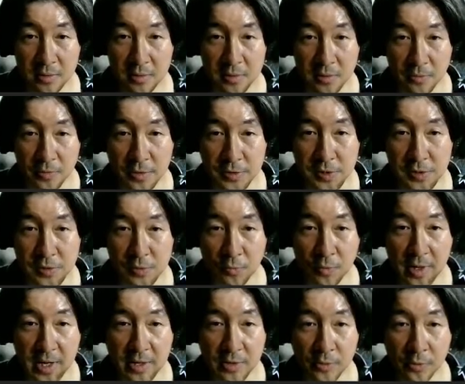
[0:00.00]
So this is a
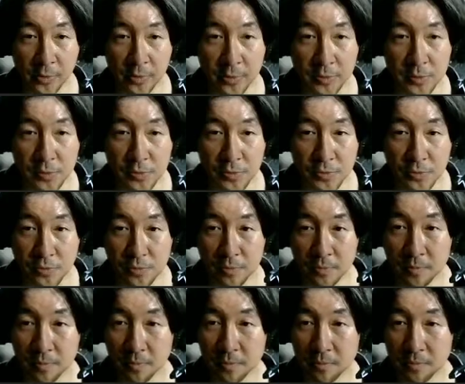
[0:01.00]
way in order to,
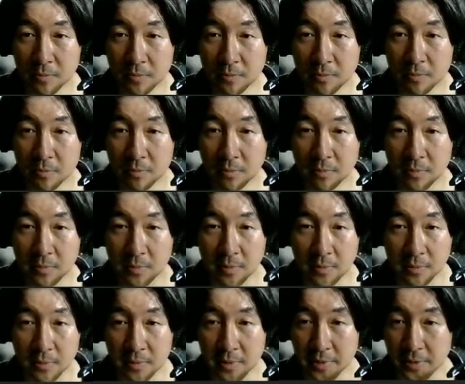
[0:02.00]

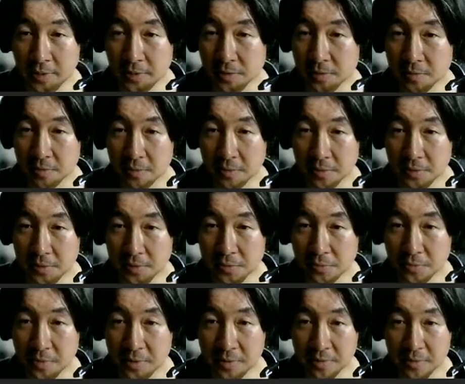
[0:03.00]
I guess this is a
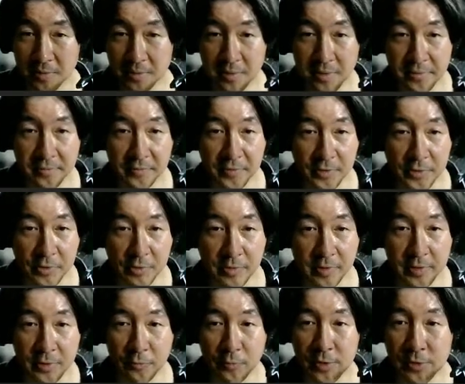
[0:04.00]
way that they figured out
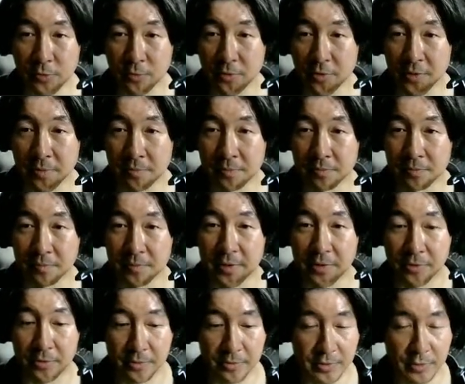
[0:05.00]
how to restore them
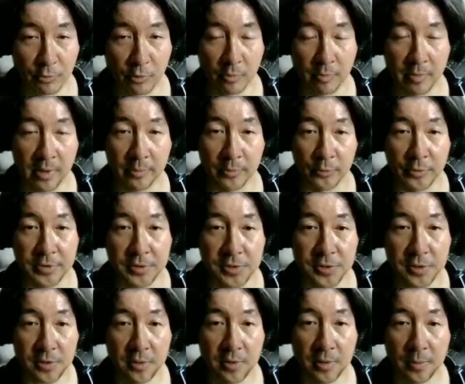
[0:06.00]
their own memories
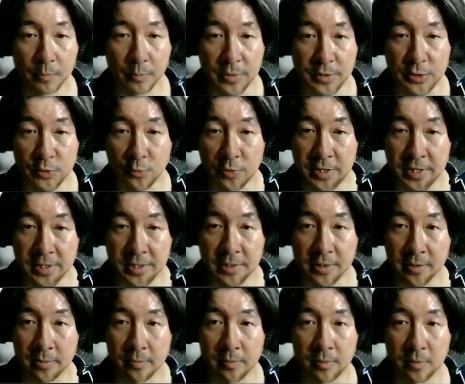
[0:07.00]
between
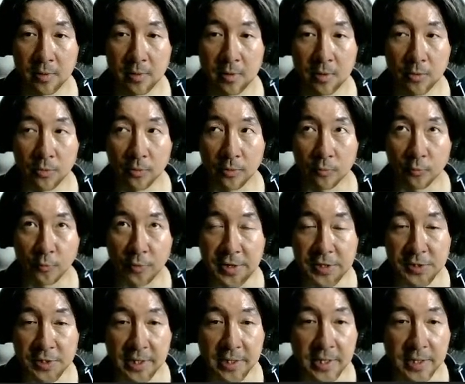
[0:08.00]

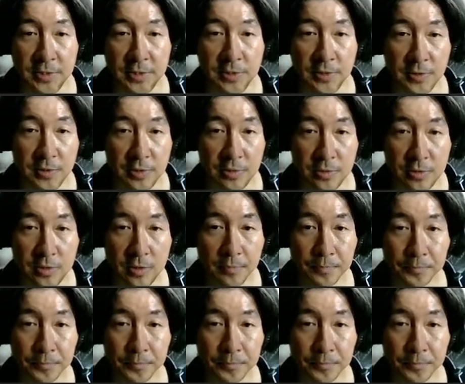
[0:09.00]
reset instances.